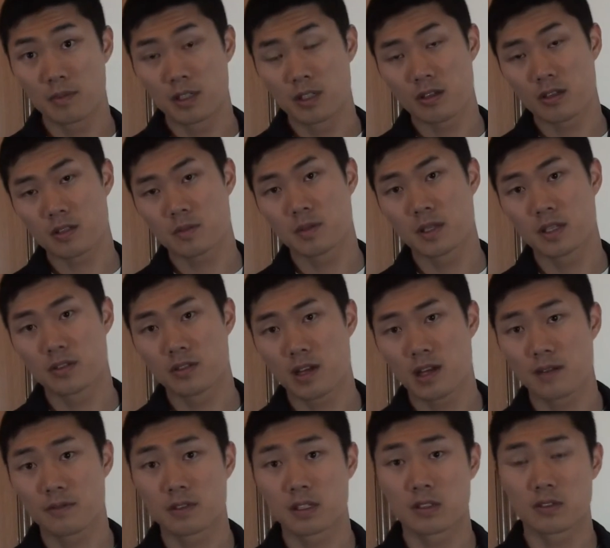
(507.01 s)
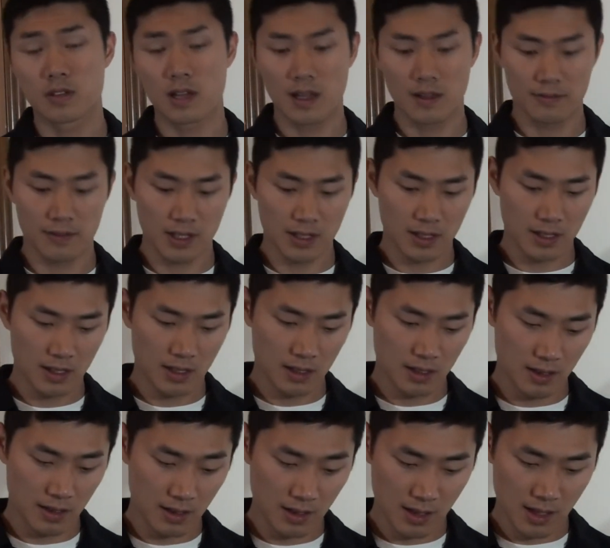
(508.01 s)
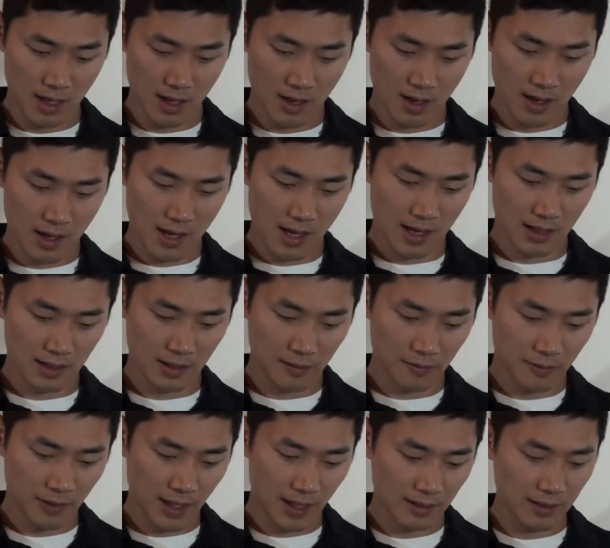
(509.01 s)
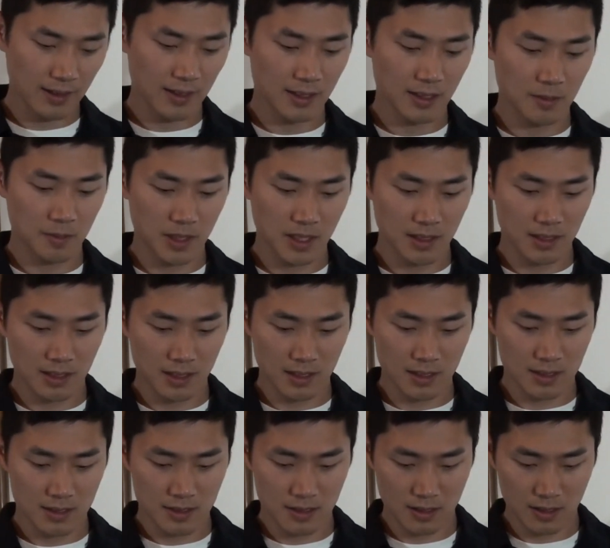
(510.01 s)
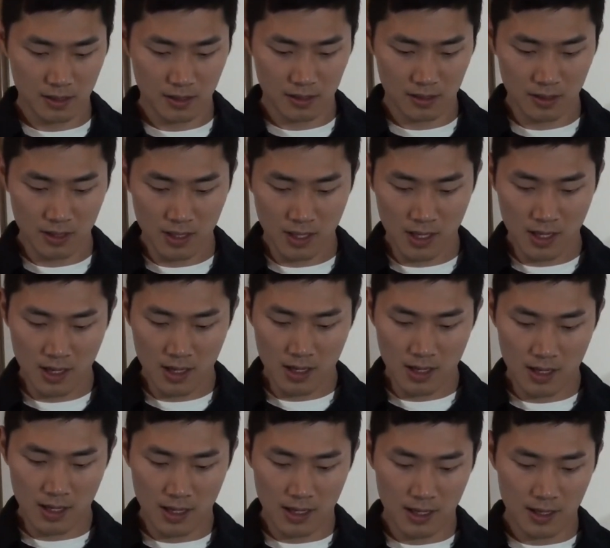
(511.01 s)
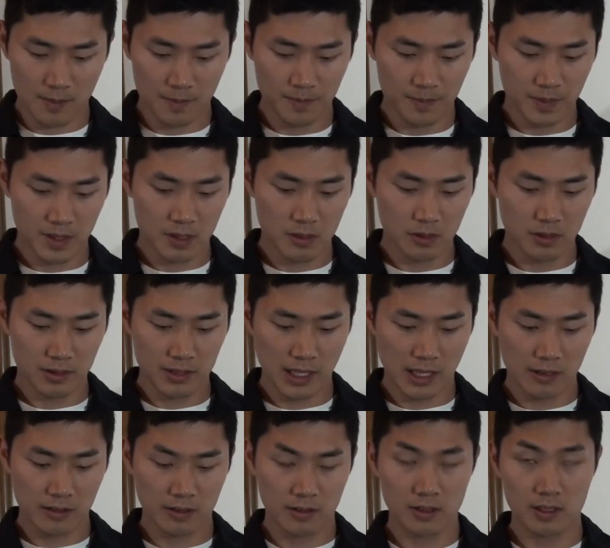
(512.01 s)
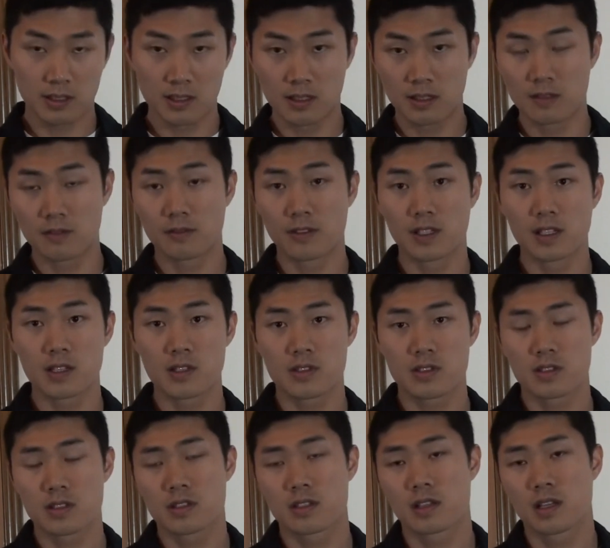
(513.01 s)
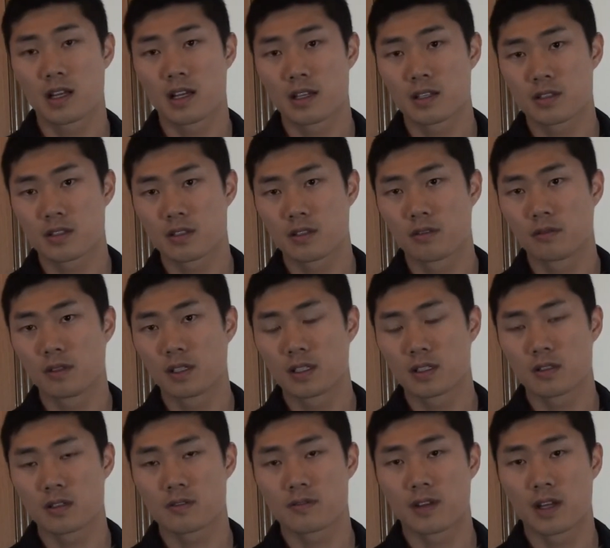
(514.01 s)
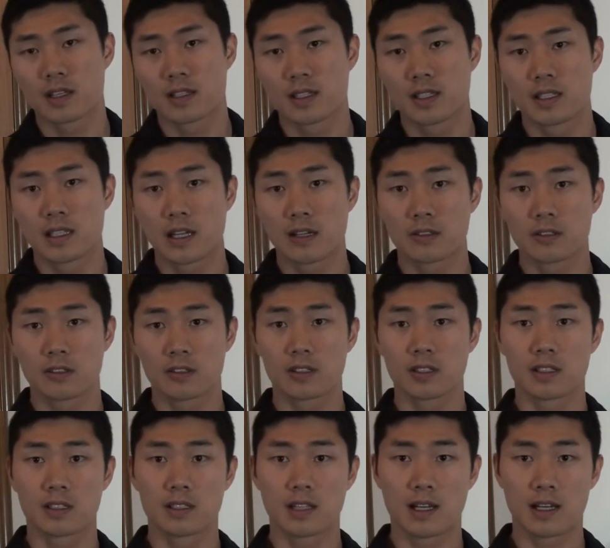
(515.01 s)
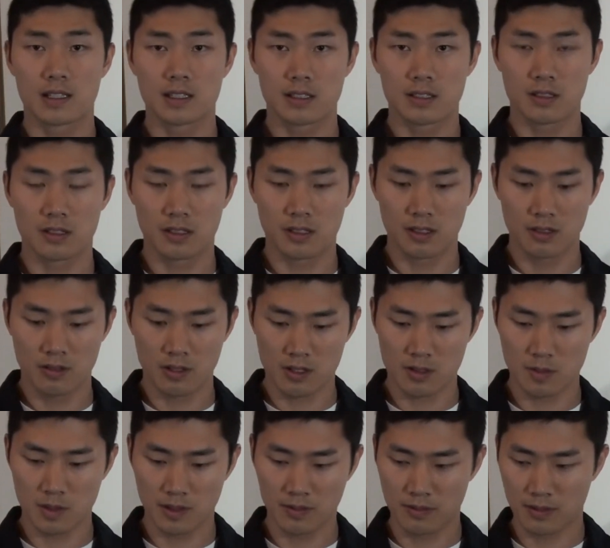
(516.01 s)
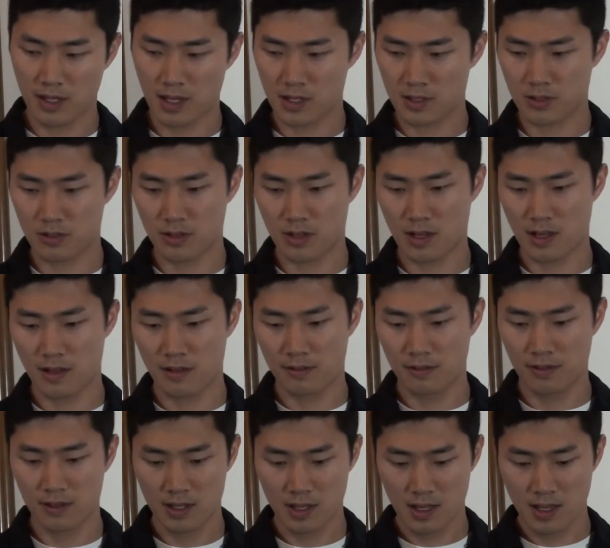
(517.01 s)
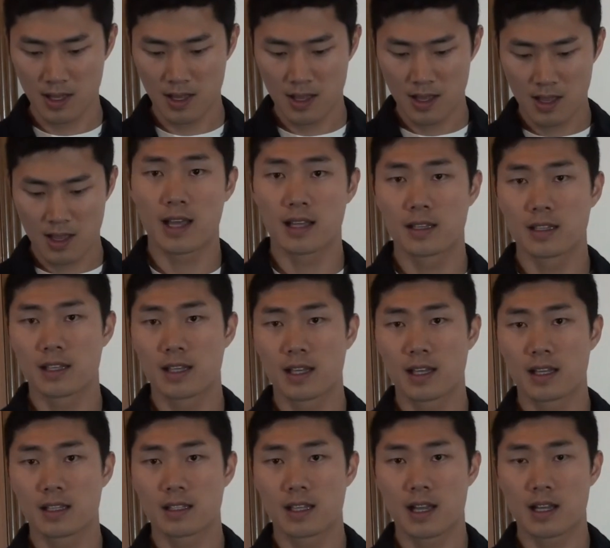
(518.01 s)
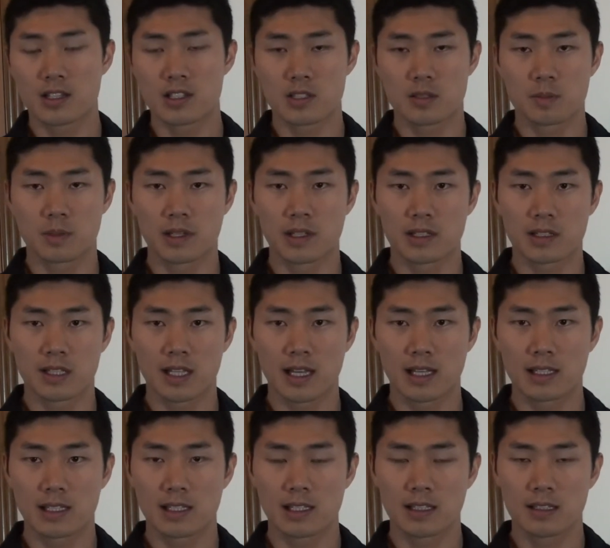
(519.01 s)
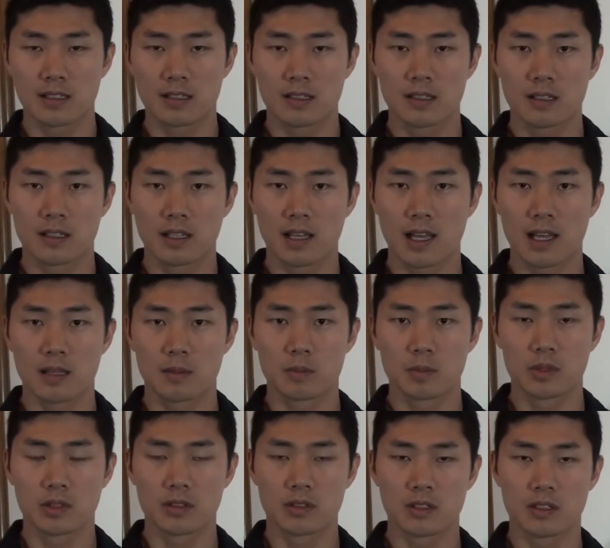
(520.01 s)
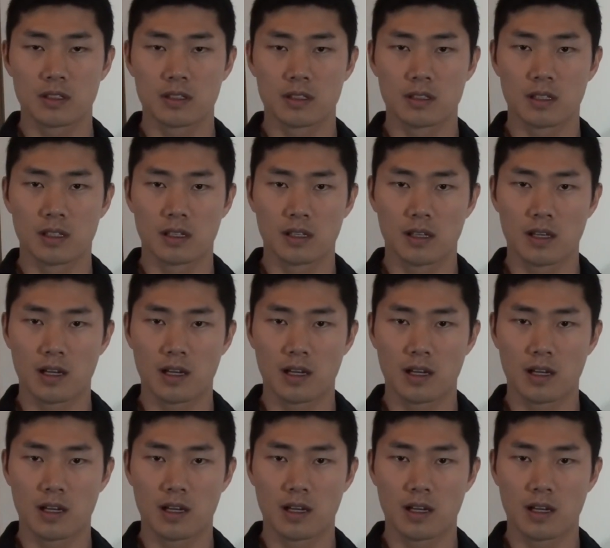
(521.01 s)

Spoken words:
USB drive to drive E, and then finally the media install tool downloaded and finished, so Windows finally downloaded onto the USB flash drive. And then I just plugged that in and booted